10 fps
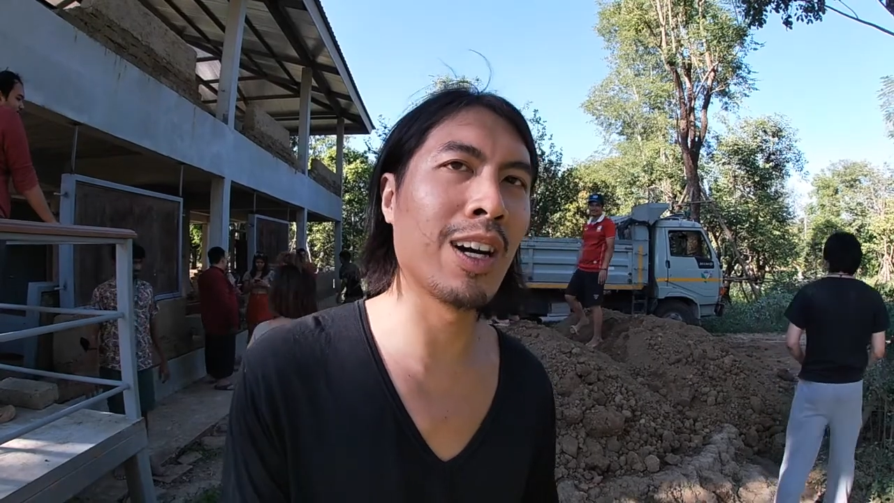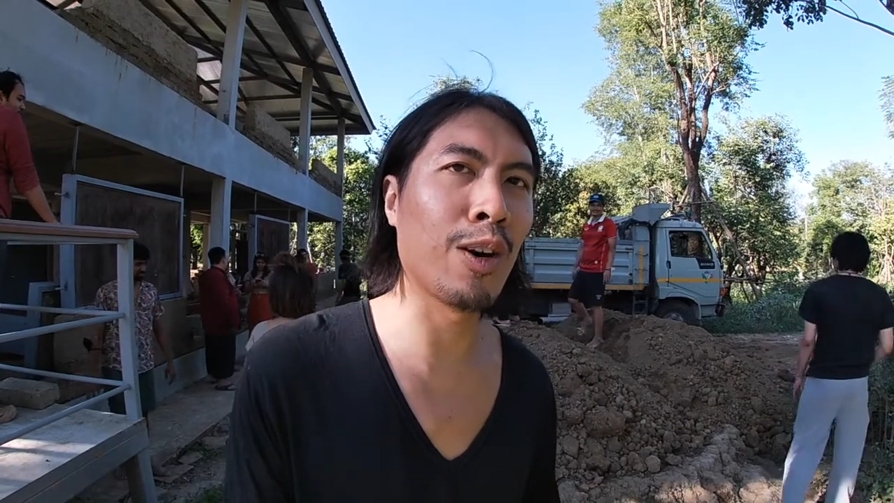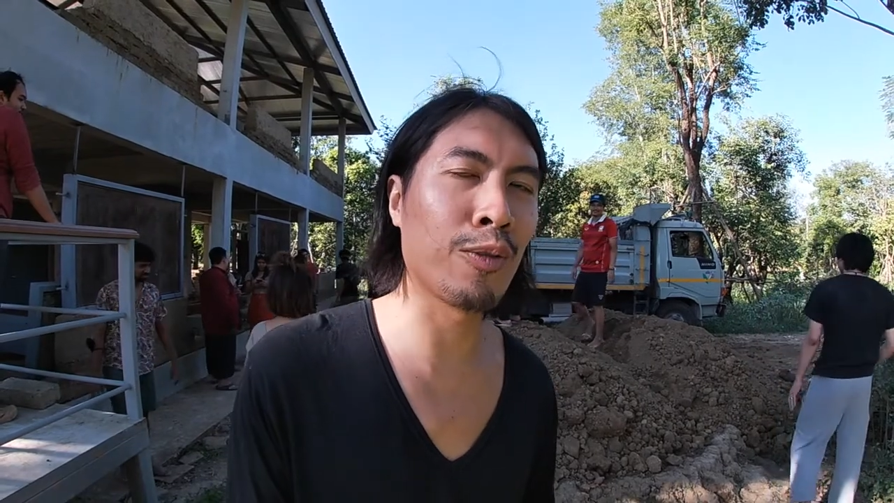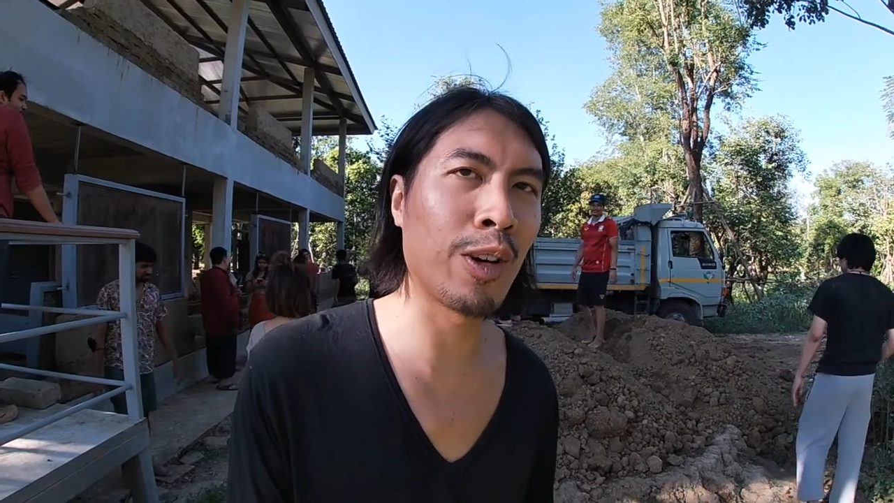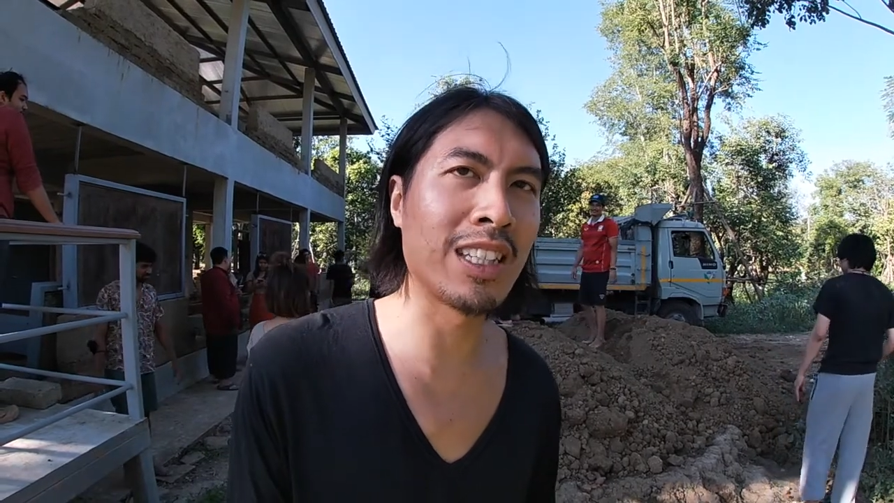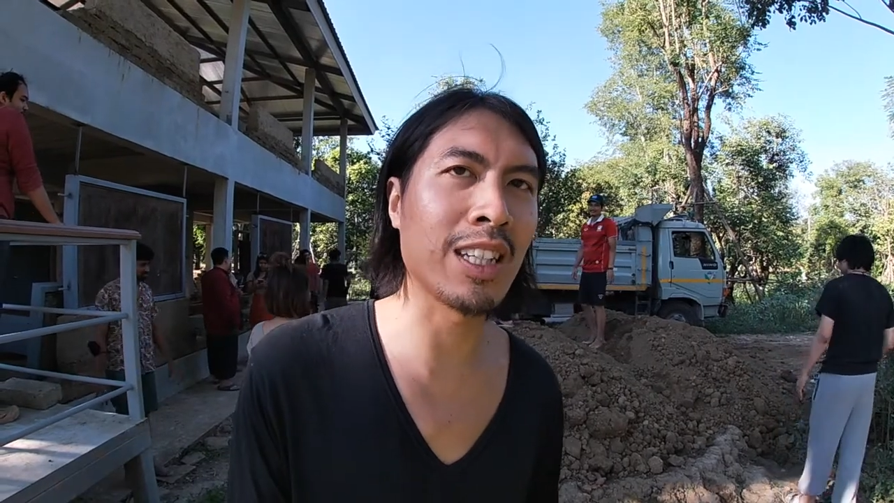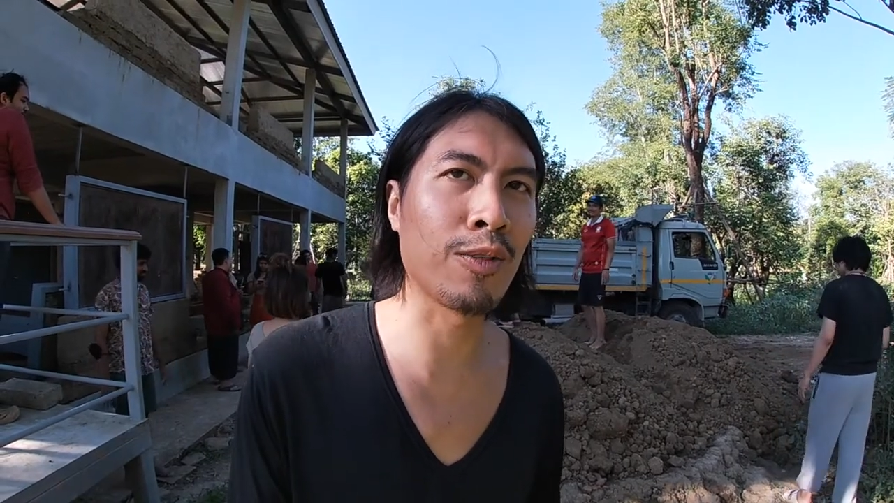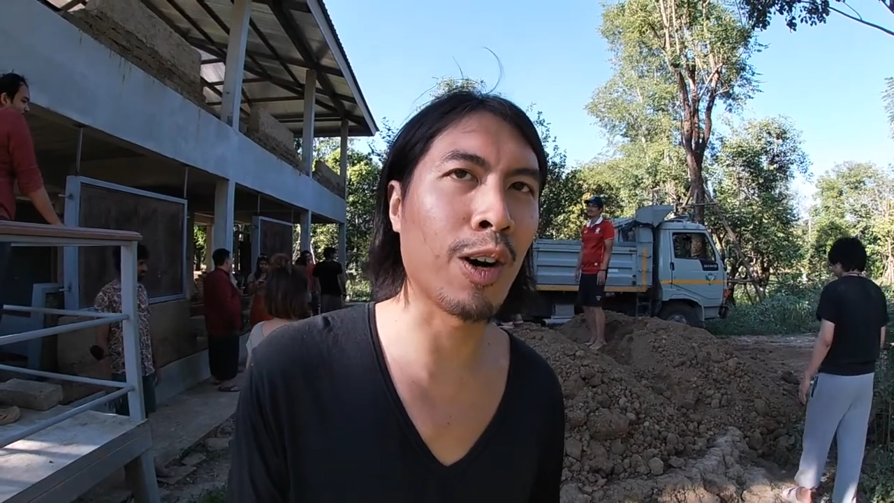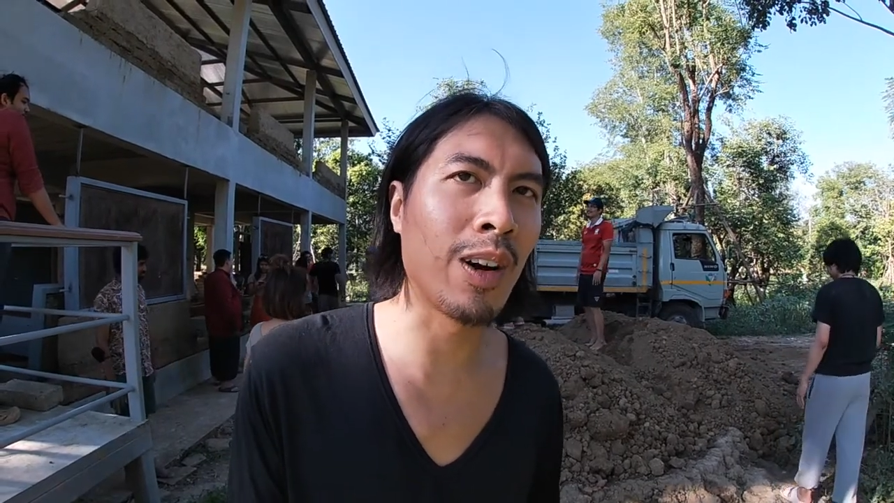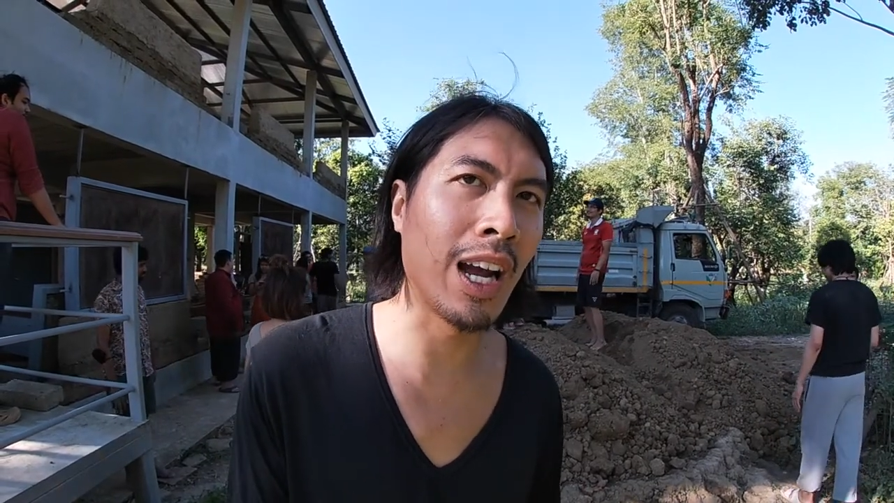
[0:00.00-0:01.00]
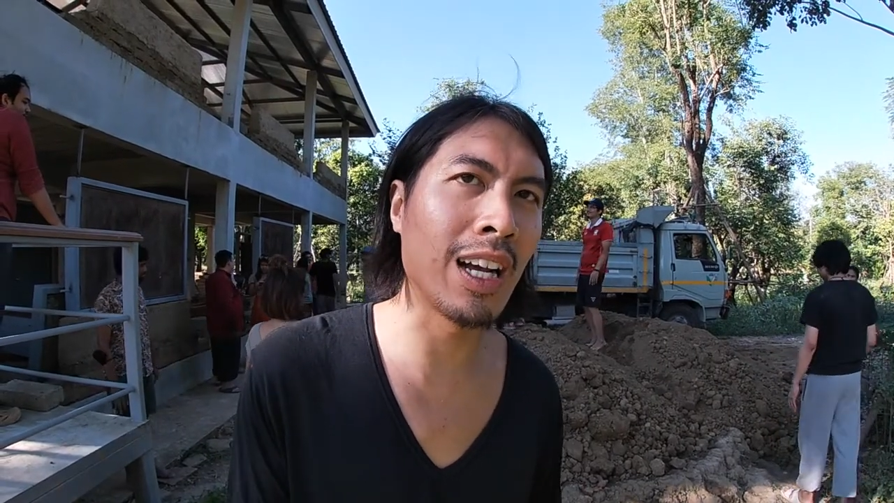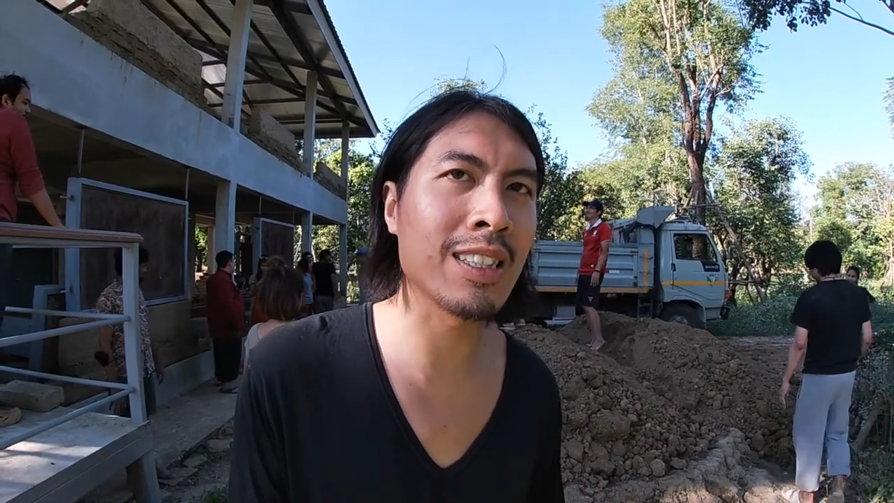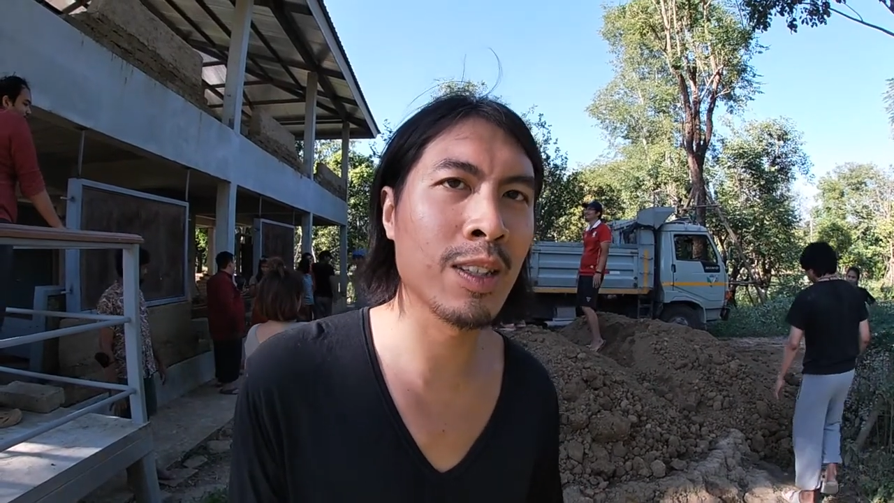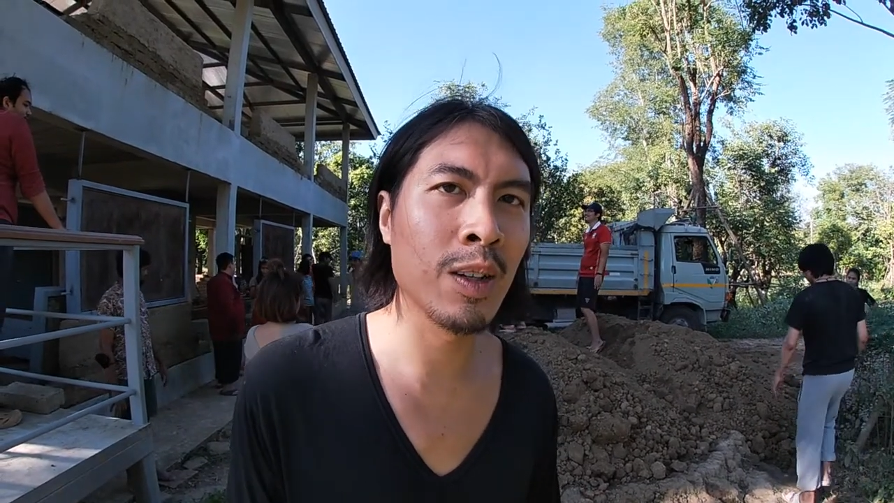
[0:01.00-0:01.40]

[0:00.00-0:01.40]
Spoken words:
of Friends and Forest.